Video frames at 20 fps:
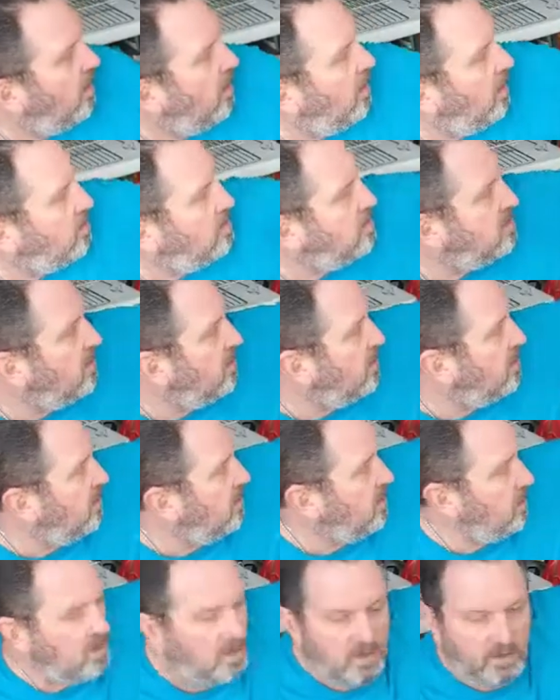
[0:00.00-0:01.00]

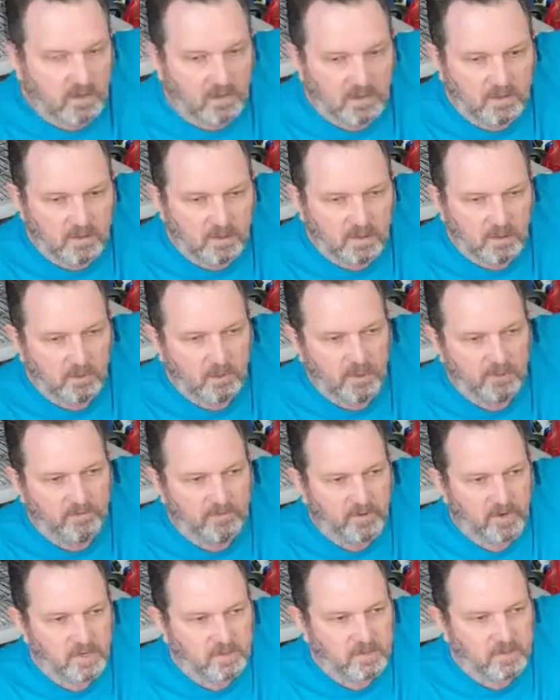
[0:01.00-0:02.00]
Also, another
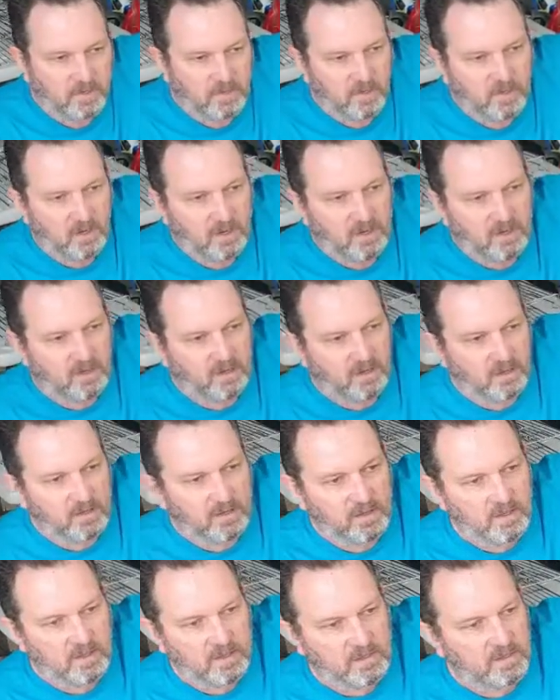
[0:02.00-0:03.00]
refresher
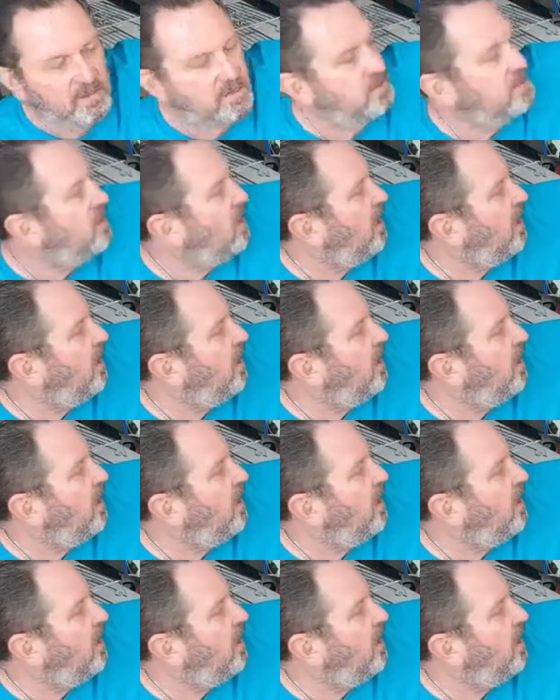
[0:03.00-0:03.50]
is